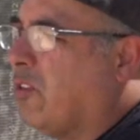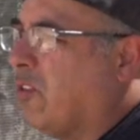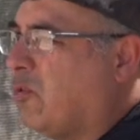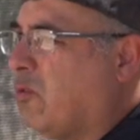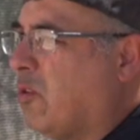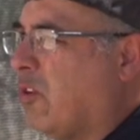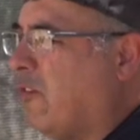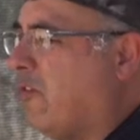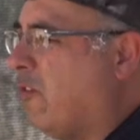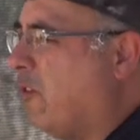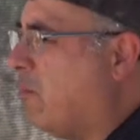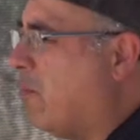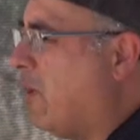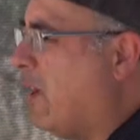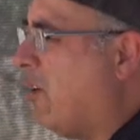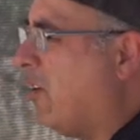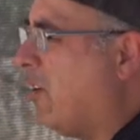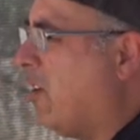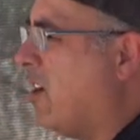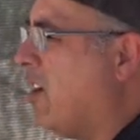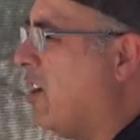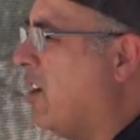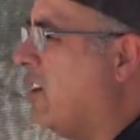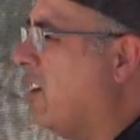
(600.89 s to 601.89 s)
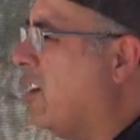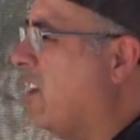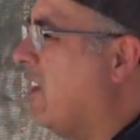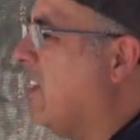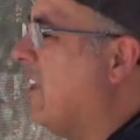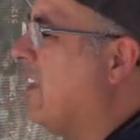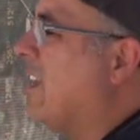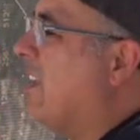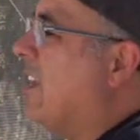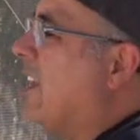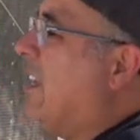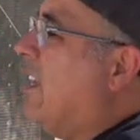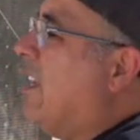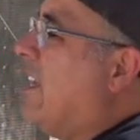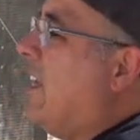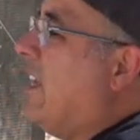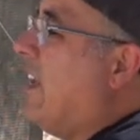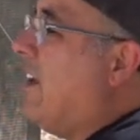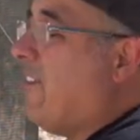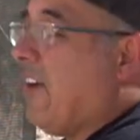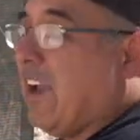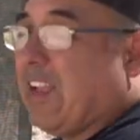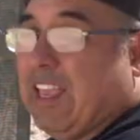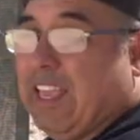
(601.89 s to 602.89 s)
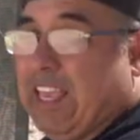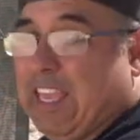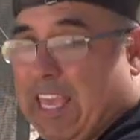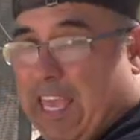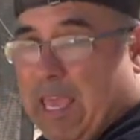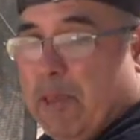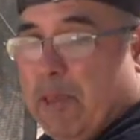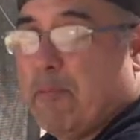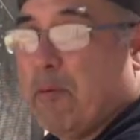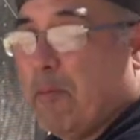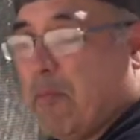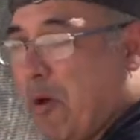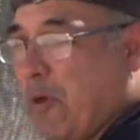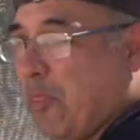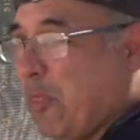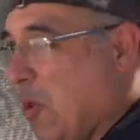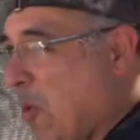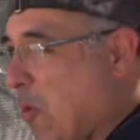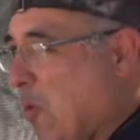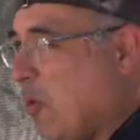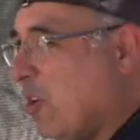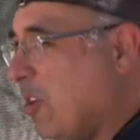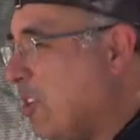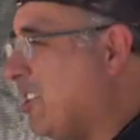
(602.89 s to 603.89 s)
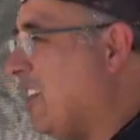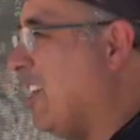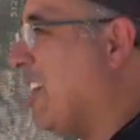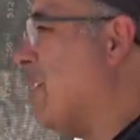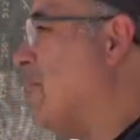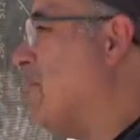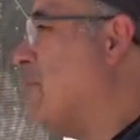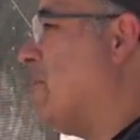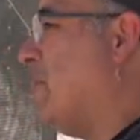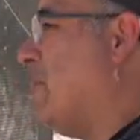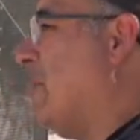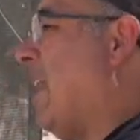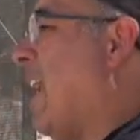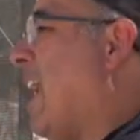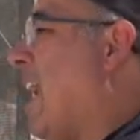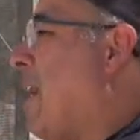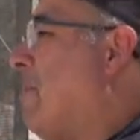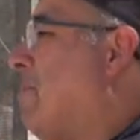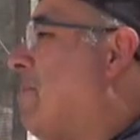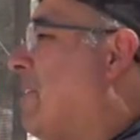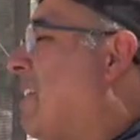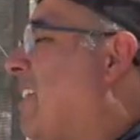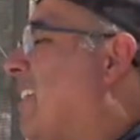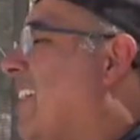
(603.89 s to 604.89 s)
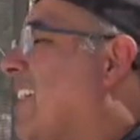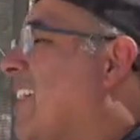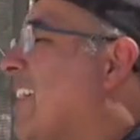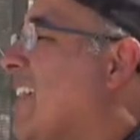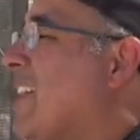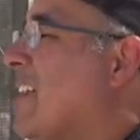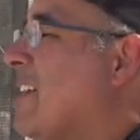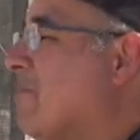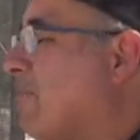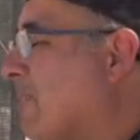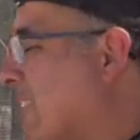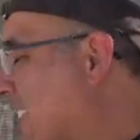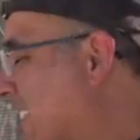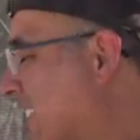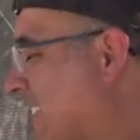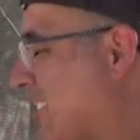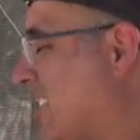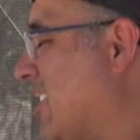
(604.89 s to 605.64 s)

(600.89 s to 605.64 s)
with a 12-foot-pound gun. If I can keep them on the orange, I'm gonna be happy. But let's